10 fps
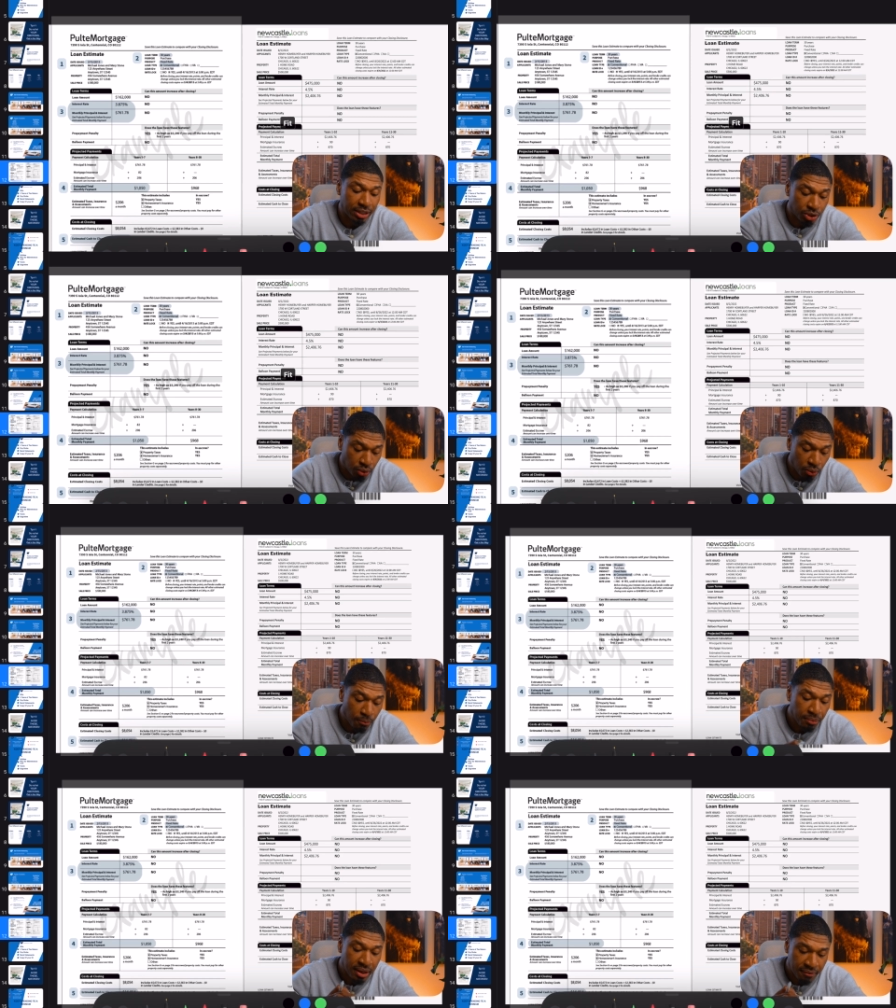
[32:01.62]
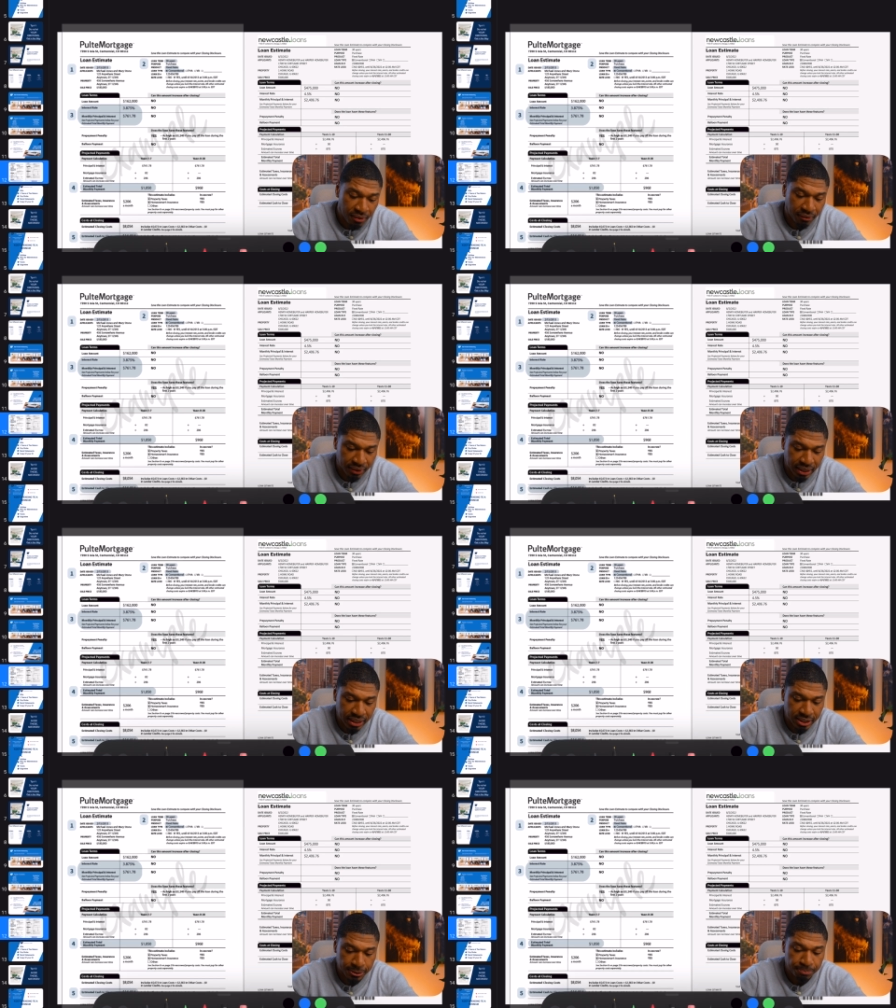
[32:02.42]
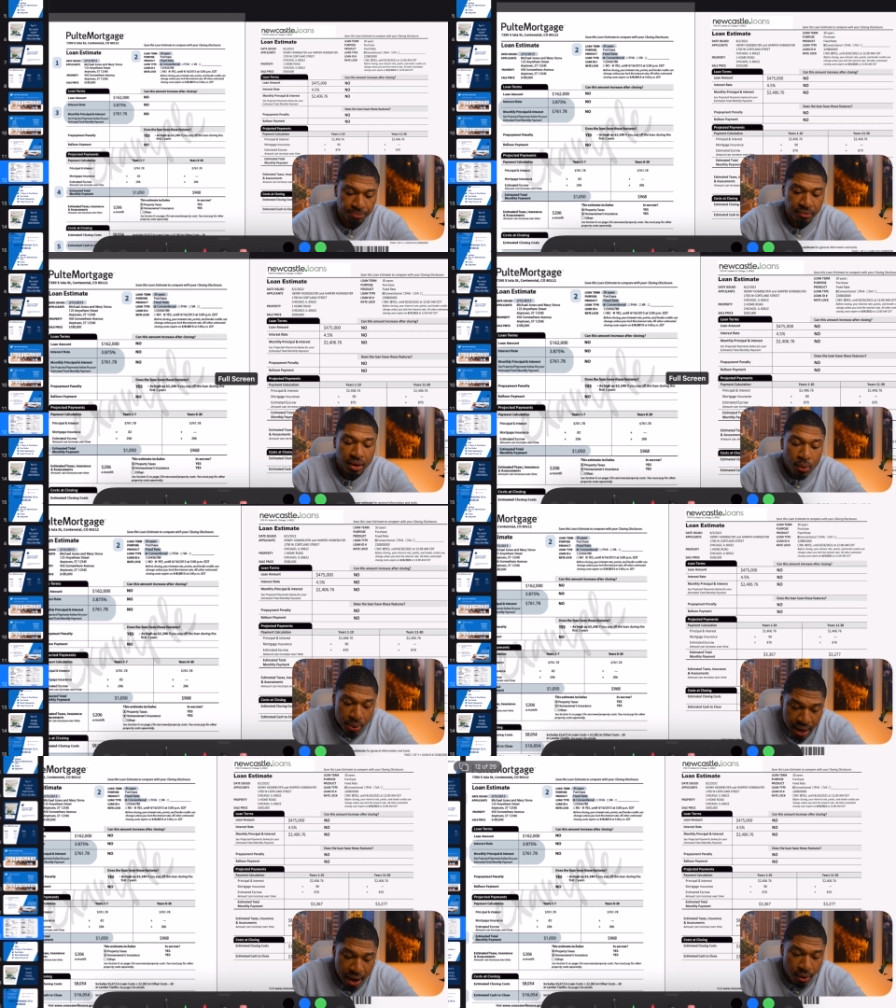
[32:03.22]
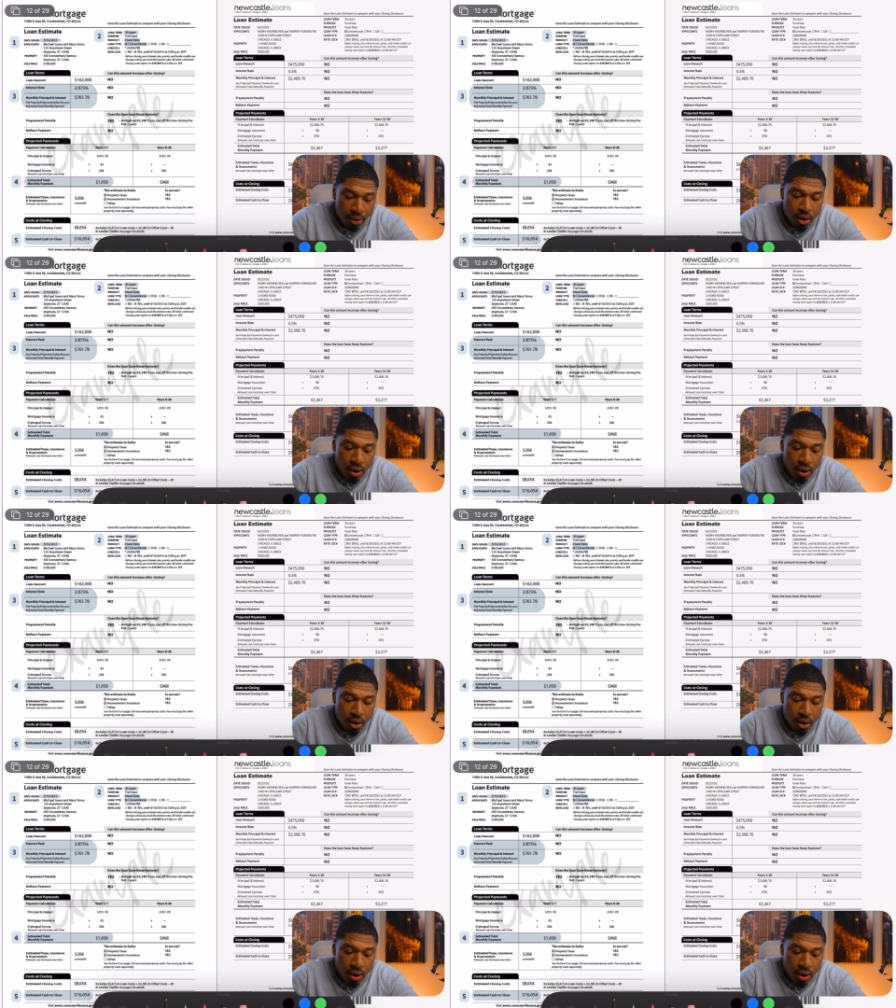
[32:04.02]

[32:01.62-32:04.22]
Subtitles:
true verification. Now,